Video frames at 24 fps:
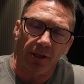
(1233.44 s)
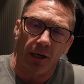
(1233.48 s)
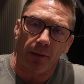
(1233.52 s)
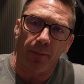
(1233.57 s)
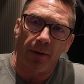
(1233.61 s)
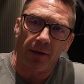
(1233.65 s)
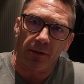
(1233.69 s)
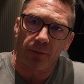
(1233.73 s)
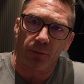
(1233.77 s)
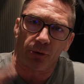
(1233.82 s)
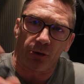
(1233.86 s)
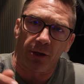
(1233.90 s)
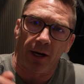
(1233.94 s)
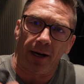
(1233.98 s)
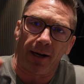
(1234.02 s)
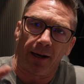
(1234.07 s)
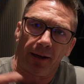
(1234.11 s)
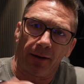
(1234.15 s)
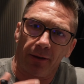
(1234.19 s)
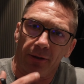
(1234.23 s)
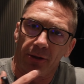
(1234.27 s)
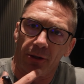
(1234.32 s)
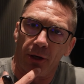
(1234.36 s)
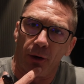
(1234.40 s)
talk about some
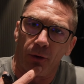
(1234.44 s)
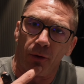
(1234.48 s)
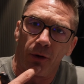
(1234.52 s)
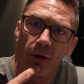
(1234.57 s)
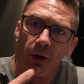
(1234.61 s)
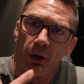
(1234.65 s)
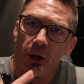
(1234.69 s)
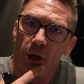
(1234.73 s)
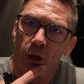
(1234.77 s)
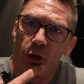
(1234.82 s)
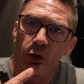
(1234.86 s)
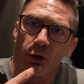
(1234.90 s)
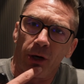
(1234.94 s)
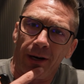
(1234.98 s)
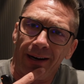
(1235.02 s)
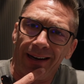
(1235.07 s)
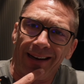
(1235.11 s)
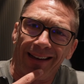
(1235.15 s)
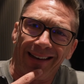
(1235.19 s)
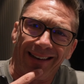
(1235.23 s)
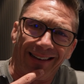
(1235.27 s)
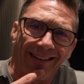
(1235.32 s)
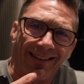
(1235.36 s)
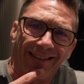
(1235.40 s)
training. So
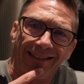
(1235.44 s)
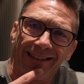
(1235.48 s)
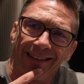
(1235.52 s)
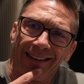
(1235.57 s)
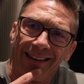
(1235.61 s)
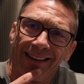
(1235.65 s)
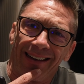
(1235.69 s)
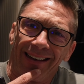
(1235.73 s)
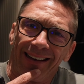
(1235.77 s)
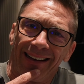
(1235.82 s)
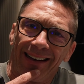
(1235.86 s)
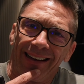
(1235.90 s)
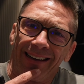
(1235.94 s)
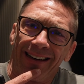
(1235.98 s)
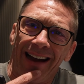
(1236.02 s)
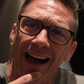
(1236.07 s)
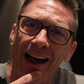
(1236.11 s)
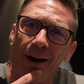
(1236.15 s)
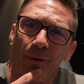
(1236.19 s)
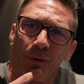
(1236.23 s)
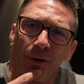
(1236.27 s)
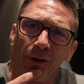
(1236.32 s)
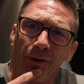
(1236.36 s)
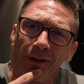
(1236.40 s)
training is
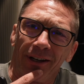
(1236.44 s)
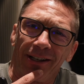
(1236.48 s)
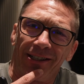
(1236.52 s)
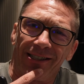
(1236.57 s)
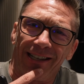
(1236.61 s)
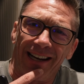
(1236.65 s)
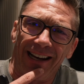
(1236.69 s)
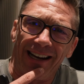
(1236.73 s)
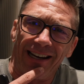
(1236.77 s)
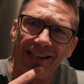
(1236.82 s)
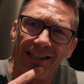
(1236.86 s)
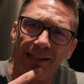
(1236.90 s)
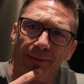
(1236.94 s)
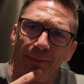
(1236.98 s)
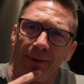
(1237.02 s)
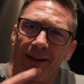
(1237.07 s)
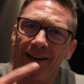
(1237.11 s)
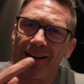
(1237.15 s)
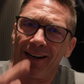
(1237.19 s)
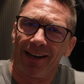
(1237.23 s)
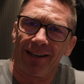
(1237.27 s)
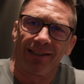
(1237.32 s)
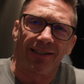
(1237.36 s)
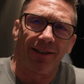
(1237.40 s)
not really changing
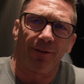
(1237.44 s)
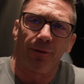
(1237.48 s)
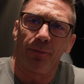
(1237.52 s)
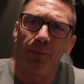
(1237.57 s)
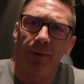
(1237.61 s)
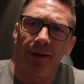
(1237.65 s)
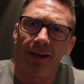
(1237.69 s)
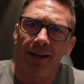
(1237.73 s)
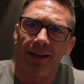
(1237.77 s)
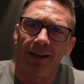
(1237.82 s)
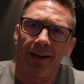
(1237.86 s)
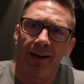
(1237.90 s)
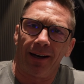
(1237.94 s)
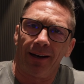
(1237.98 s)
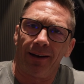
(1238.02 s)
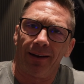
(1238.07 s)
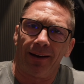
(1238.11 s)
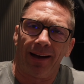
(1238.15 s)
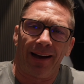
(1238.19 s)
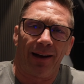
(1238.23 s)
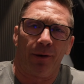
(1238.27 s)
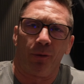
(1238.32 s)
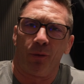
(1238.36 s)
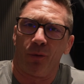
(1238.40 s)
because of a mini
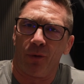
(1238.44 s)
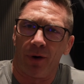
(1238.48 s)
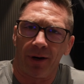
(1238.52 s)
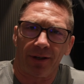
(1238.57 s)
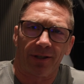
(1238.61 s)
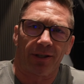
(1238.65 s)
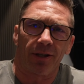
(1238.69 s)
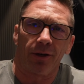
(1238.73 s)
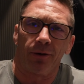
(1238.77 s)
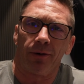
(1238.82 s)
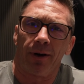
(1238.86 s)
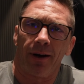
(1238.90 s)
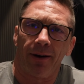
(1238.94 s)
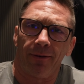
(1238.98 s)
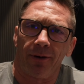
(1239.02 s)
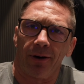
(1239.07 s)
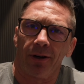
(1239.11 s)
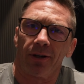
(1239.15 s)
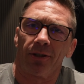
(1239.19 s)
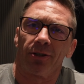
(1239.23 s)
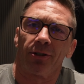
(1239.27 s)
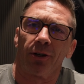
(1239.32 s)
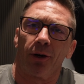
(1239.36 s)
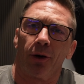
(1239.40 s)
cut
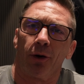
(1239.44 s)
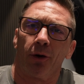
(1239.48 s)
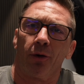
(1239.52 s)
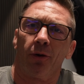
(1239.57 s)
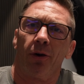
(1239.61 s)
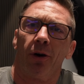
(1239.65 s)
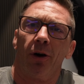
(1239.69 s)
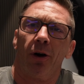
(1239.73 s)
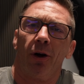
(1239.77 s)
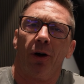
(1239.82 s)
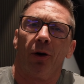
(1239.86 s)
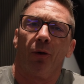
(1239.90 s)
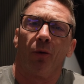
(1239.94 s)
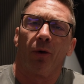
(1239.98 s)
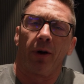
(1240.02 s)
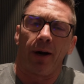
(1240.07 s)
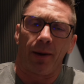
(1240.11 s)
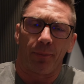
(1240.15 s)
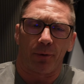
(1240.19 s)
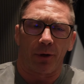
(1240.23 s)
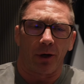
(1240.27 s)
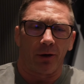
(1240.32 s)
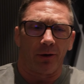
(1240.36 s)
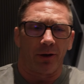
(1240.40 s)
whatsoever. So what
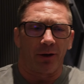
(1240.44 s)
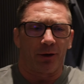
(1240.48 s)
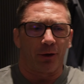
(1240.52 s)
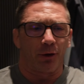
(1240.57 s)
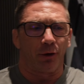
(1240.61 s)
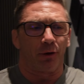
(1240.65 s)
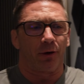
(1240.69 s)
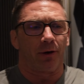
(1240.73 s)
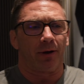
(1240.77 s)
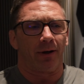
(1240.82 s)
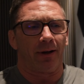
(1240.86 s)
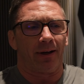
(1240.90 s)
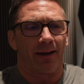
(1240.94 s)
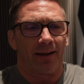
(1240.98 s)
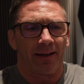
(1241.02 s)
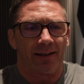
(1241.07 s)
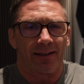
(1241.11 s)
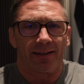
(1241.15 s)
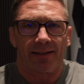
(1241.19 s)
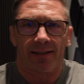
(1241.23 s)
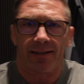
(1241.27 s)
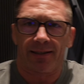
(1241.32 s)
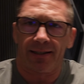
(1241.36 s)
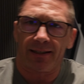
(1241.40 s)
I'm currently doing
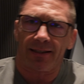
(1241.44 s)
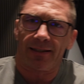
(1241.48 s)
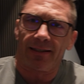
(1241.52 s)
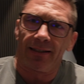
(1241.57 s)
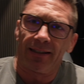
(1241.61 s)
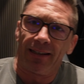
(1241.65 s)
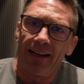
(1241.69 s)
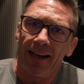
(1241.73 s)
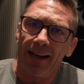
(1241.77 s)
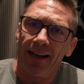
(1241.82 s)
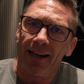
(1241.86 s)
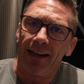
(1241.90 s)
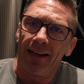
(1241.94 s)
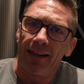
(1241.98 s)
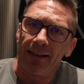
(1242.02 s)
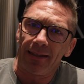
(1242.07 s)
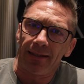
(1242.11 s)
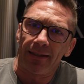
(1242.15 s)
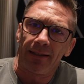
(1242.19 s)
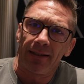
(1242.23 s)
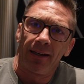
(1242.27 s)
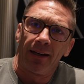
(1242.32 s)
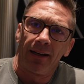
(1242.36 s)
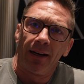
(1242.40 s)
is 6
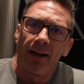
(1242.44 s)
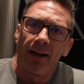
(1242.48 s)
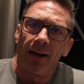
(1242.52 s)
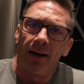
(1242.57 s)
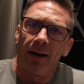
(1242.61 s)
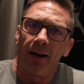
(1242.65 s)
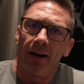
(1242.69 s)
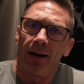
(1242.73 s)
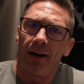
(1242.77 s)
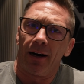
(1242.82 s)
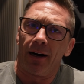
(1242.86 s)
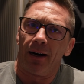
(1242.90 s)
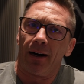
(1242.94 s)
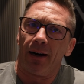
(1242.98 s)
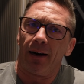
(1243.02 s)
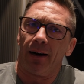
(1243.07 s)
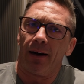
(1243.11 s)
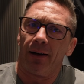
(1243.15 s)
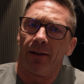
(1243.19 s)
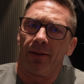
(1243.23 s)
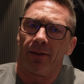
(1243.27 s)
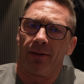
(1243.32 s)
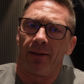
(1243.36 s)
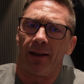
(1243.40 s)
days
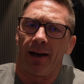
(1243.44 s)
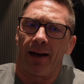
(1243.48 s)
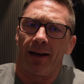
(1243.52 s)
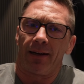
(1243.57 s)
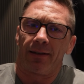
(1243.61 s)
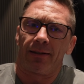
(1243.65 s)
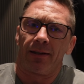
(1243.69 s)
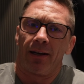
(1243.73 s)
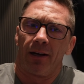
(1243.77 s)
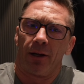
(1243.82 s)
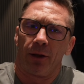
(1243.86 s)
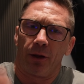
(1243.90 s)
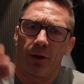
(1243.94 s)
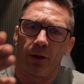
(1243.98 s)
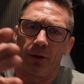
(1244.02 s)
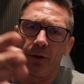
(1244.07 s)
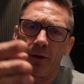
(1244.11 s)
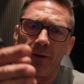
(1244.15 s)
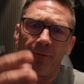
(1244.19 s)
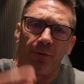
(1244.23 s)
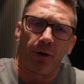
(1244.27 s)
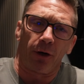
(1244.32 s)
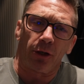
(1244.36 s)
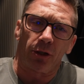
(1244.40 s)
that
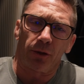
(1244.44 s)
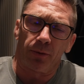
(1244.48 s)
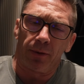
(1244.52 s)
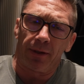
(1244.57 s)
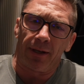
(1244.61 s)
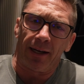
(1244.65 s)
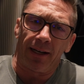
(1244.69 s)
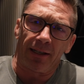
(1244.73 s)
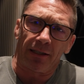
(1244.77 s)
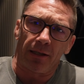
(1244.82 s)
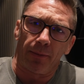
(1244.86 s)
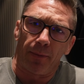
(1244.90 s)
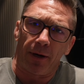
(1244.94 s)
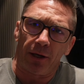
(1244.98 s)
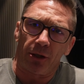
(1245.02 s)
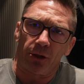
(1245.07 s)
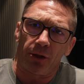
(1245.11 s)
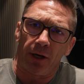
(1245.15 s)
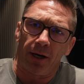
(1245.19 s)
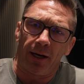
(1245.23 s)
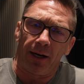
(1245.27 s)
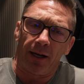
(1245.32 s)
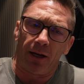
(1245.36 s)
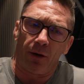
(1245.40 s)
the first 3 days of my
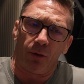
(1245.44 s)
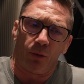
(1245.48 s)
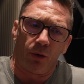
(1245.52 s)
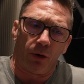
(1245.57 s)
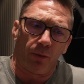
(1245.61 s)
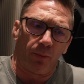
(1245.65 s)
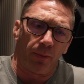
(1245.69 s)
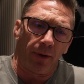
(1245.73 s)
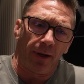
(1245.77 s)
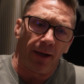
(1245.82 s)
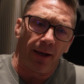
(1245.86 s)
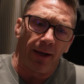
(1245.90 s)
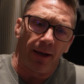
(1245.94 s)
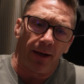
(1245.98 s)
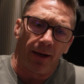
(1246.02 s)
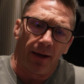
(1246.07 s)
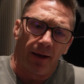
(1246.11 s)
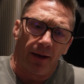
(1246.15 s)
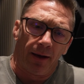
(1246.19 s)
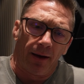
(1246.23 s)
training will be